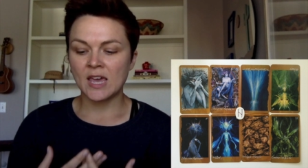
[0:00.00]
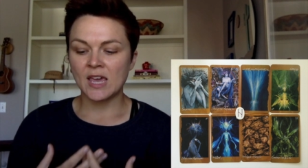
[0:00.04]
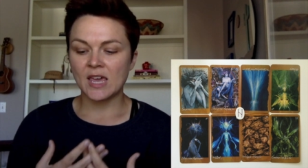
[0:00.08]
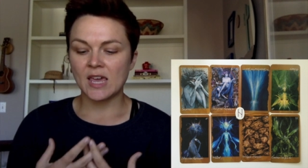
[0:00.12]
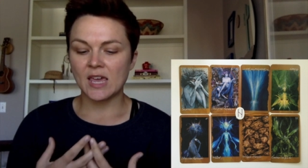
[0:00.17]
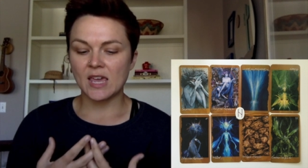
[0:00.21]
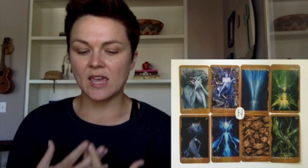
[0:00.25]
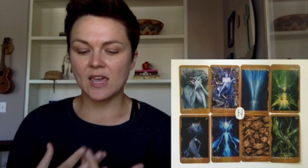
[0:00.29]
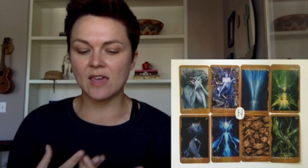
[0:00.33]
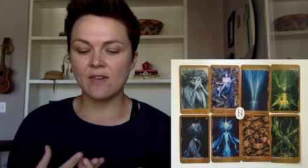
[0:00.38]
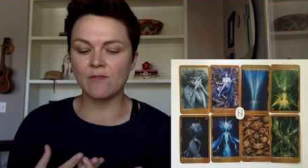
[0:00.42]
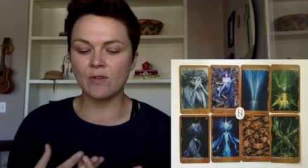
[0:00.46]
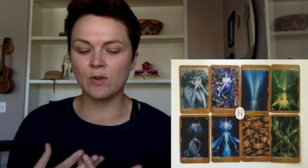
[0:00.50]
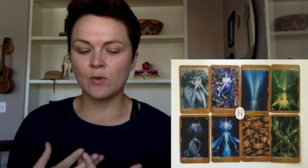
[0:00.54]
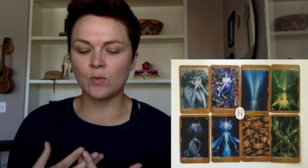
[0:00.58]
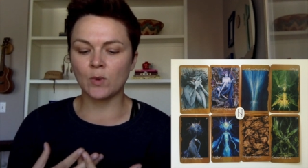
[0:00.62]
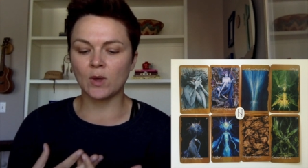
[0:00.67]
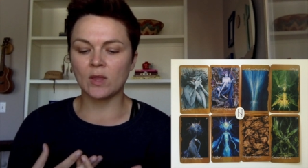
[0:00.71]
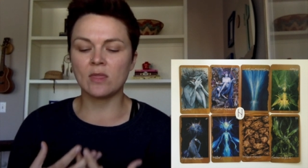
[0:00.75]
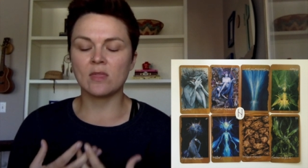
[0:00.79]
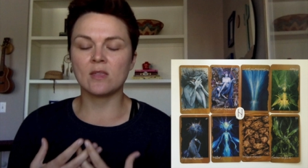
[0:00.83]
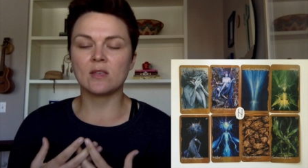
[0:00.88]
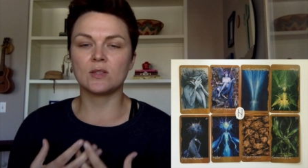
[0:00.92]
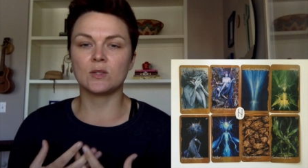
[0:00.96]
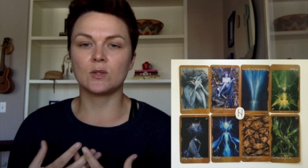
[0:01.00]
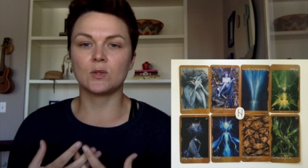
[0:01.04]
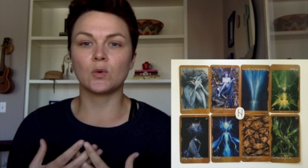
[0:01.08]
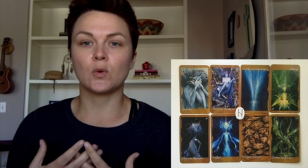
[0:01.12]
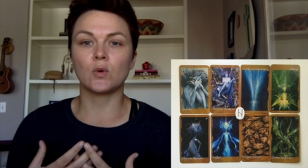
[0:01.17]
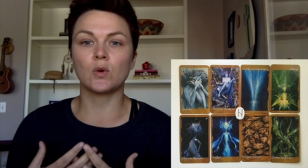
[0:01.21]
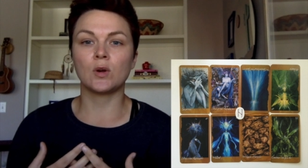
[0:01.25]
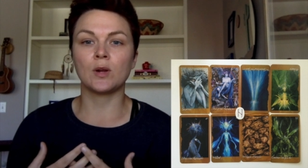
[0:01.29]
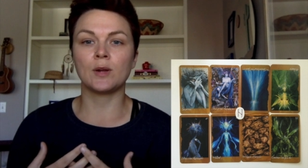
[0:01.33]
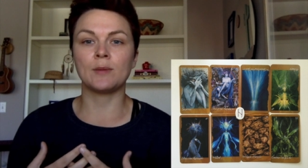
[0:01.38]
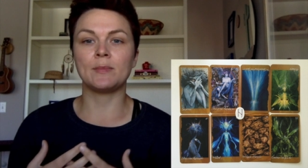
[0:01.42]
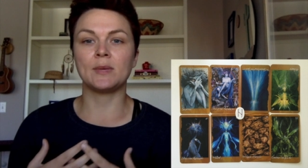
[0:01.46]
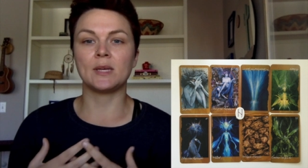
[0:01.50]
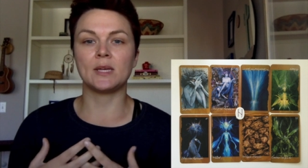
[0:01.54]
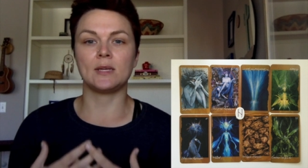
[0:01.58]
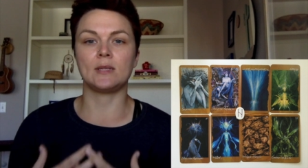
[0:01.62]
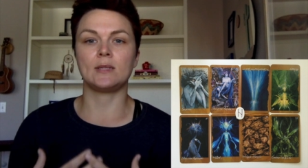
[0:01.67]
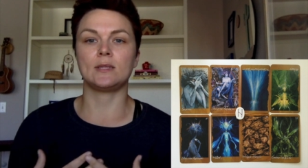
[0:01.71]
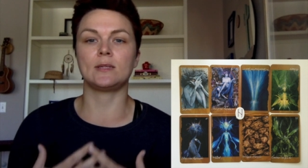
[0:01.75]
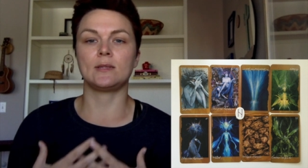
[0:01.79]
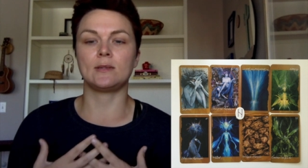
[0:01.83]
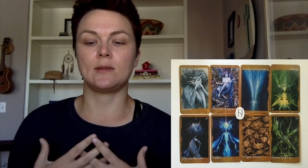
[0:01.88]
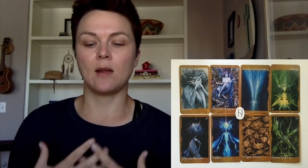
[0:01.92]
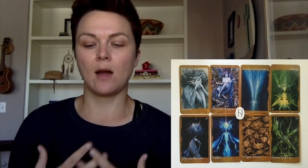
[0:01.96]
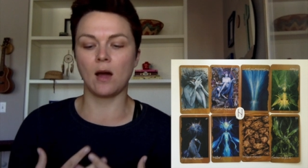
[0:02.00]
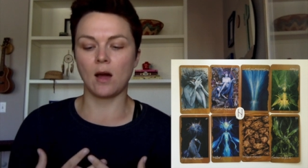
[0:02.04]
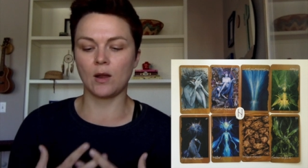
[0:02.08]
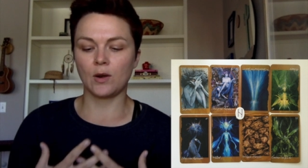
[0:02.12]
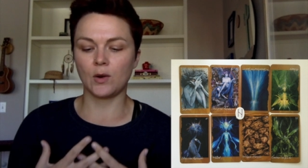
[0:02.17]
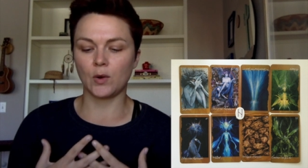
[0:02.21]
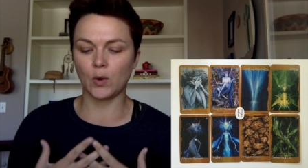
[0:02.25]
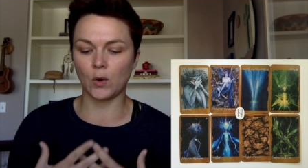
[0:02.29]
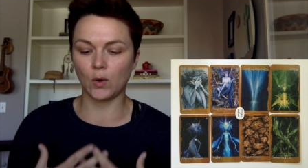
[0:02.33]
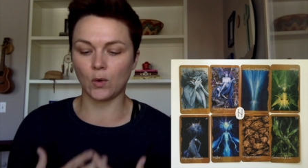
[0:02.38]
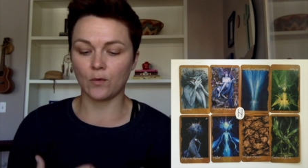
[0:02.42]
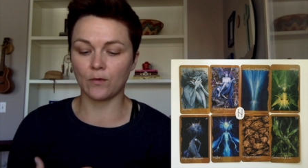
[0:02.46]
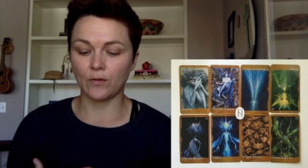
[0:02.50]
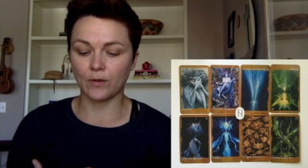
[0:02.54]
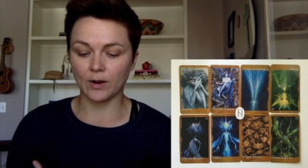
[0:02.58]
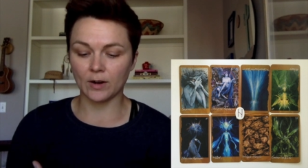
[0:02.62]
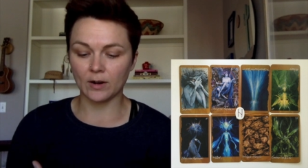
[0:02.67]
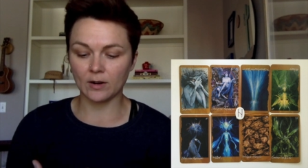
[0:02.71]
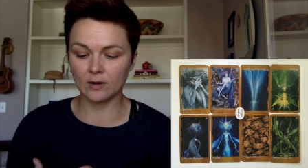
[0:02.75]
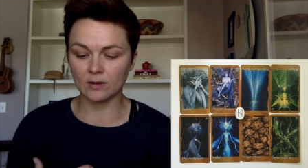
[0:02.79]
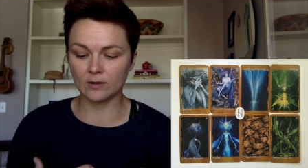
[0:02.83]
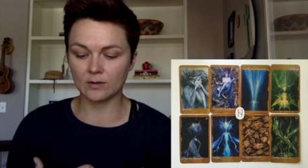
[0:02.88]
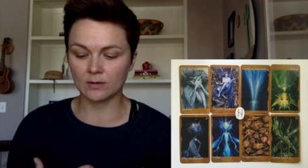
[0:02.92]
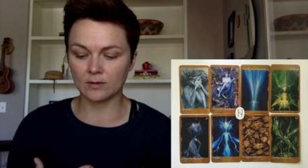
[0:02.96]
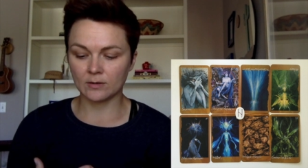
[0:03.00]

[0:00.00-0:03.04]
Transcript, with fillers: even when the storm is not over.